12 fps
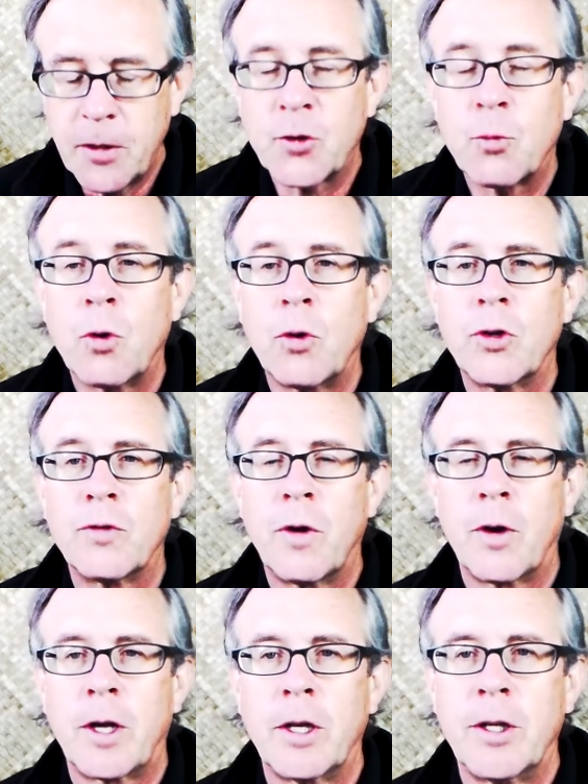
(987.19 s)
this world is
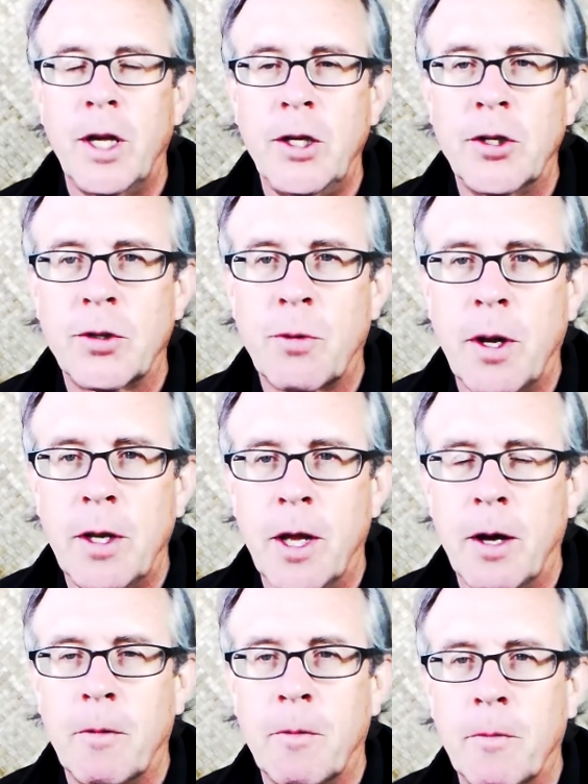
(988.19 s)
very contagious right
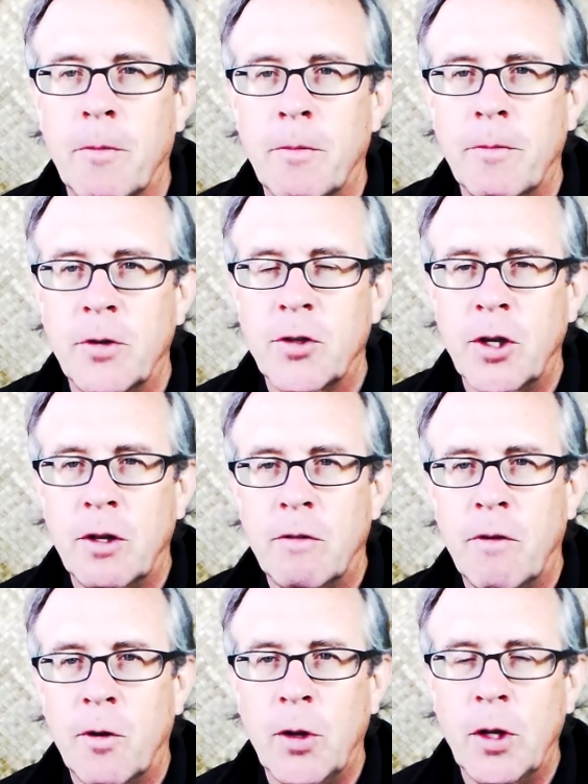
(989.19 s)
now to say
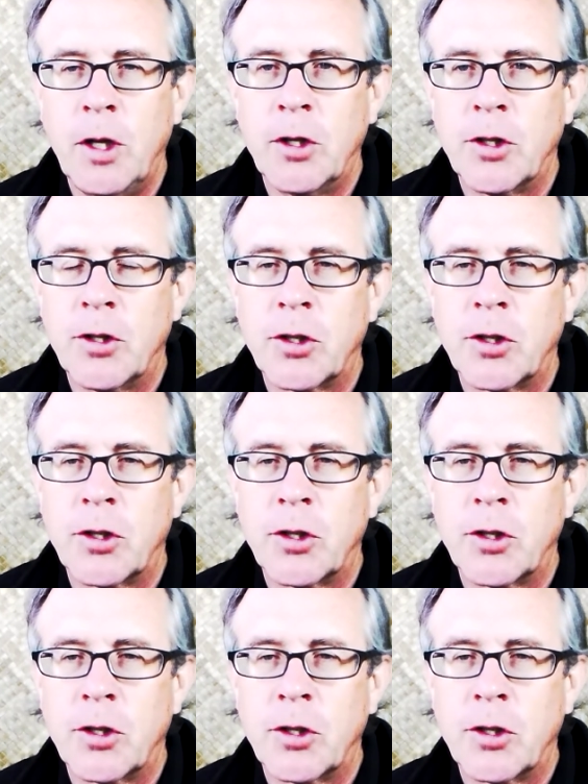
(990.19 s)
the very least.